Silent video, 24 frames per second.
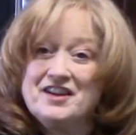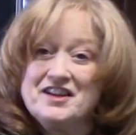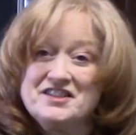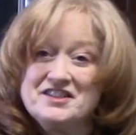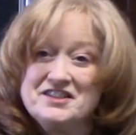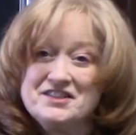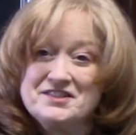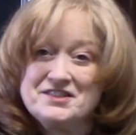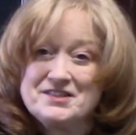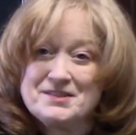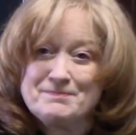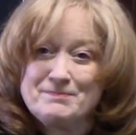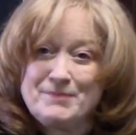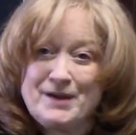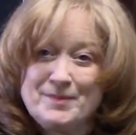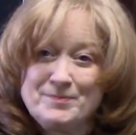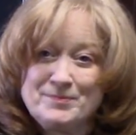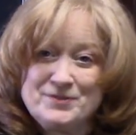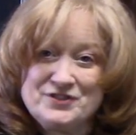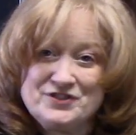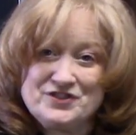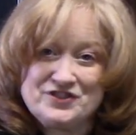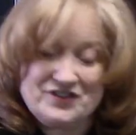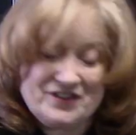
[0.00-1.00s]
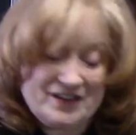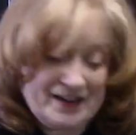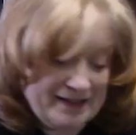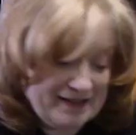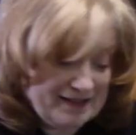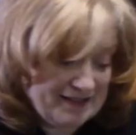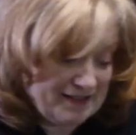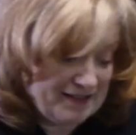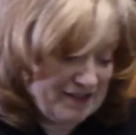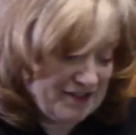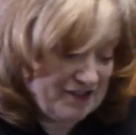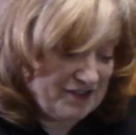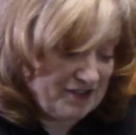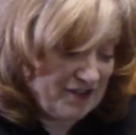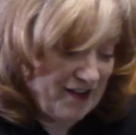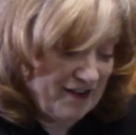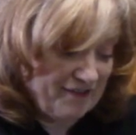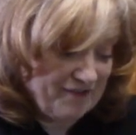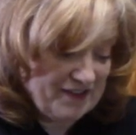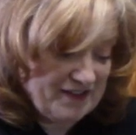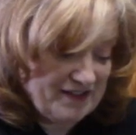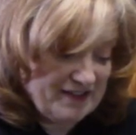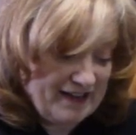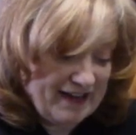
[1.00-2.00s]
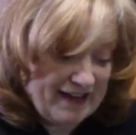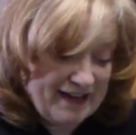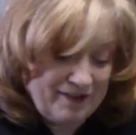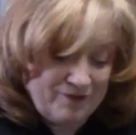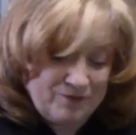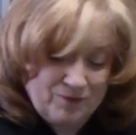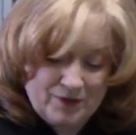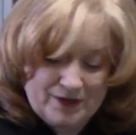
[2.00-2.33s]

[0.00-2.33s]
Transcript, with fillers: onions and peppers are nice and softened down.